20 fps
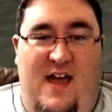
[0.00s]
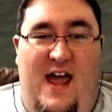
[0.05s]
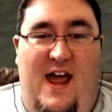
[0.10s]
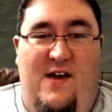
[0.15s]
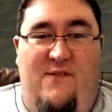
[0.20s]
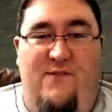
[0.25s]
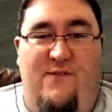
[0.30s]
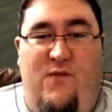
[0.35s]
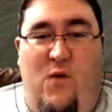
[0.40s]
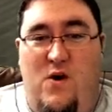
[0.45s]

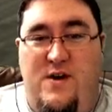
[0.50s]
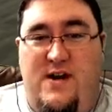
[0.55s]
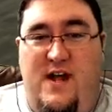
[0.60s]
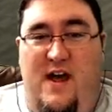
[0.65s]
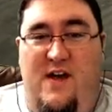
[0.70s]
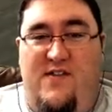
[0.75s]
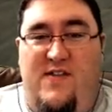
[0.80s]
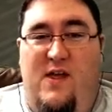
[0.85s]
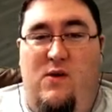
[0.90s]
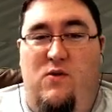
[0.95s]
and 4
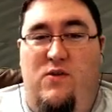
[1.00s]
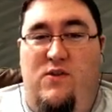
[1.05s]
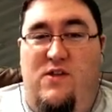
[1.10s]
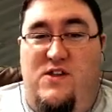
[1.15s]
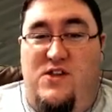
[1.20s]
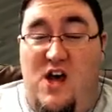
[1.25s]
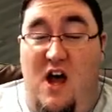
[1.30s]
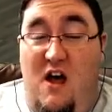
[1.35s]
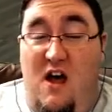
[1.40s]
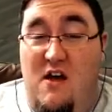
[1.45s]
dust equals a
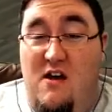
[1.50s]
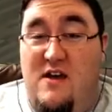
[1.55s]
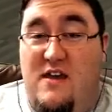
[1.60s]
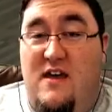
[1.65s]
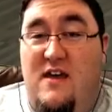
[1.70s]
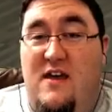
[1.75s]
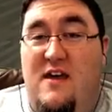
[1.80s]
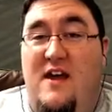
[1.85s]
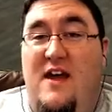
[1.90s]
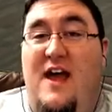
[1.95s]

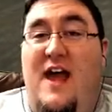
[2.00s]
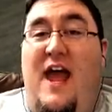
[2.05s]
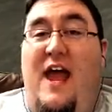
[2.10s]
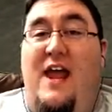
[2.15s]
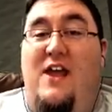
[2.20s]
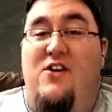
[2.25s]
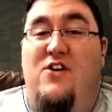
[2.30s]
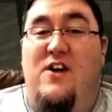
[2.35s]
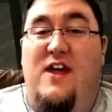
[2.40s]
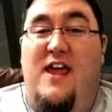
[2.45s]
chunk,
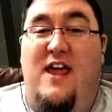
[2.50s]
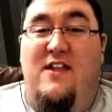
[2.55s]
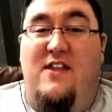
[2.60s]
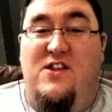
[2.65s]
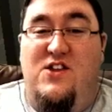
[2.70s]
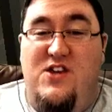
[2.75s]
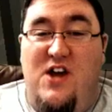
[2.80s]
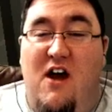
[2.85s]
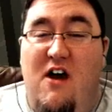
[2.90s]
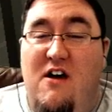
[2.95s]
and cooking
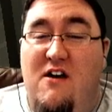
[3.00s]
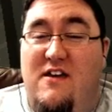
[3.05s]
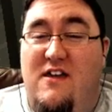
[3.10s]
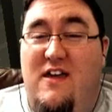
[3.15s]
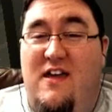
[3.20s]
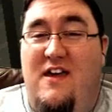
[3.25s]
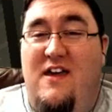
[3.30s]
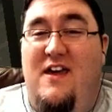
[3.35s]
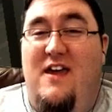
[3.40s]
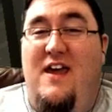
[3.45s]
the
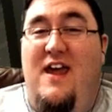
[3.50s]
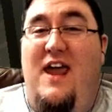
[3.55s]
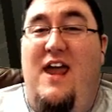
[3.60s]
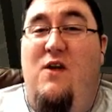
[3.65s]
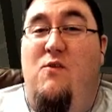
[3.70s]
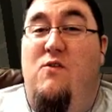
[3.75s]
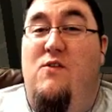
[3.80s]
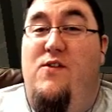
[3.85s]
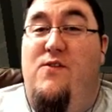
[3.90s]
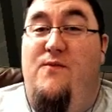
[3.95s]
chunk
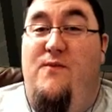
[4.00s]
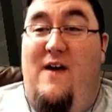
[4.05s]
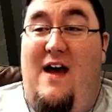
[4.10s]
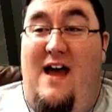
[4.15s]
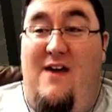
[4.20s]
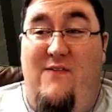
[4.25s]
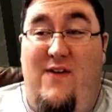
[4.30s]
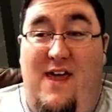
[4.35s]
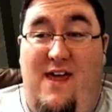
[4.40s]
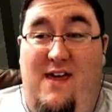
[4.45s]
equals
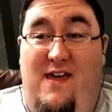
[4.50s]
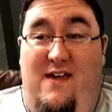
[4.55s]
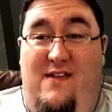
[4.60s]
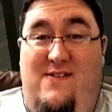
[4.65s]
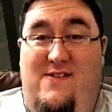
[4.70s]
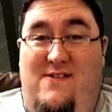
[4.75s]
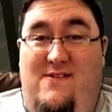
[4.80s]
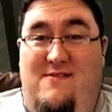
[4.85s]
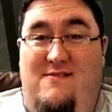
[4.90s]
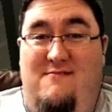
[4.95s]
5
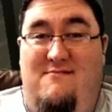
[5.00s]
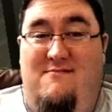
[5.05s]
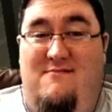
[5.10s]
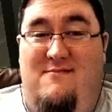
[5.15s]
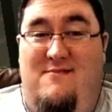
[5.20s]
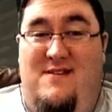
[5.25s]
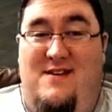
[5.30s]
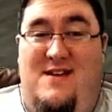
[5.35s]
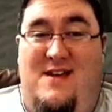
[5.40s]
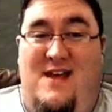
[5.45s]
ingots.
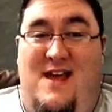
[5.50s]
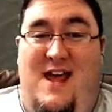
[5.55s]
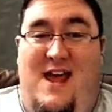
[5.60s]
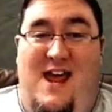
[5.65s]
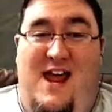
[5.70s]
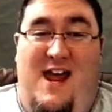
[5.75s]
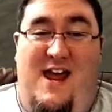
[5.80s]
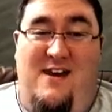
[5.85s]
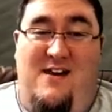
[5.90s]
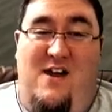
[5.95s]

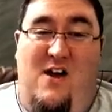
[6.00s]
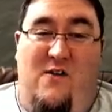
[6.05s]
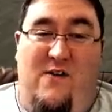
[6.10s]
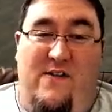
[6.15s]
And no,